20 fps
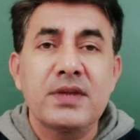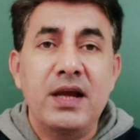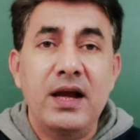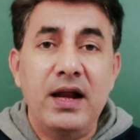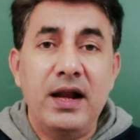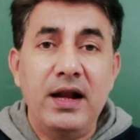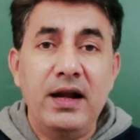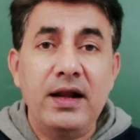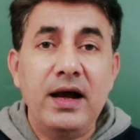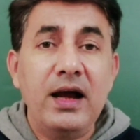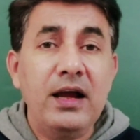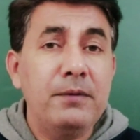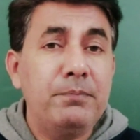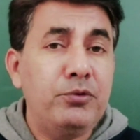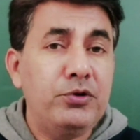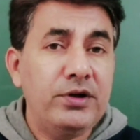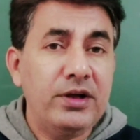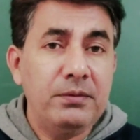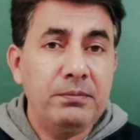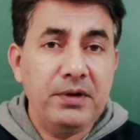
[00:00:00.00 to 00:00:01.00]
and I have
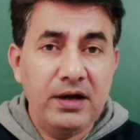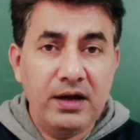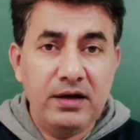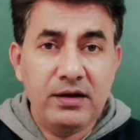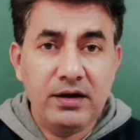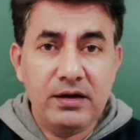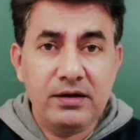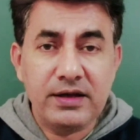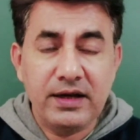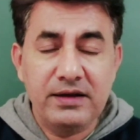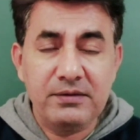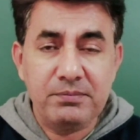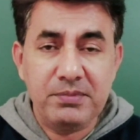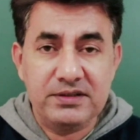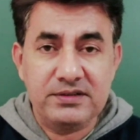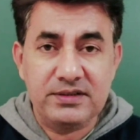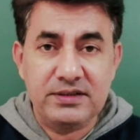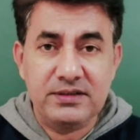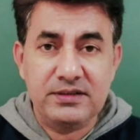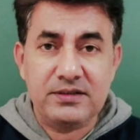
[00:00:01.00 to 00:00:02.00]
put in my
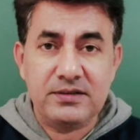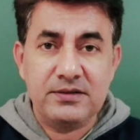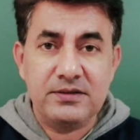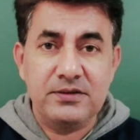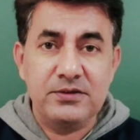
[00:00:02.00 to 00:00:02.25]
110%